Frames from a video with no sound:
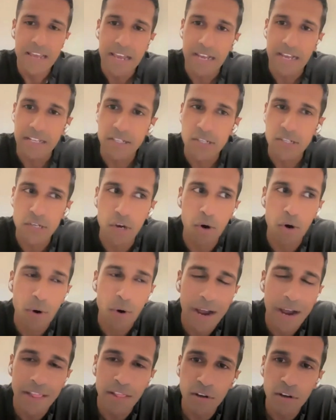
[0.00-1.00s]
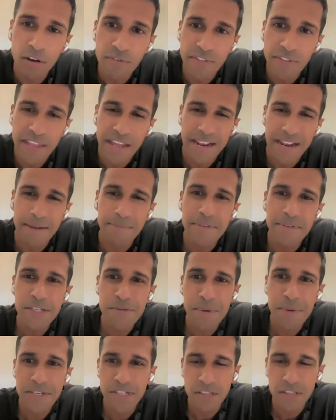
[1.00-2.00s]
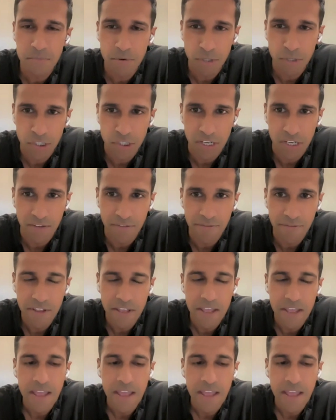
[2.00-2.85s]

And so I look for that empty space on the bookshelf.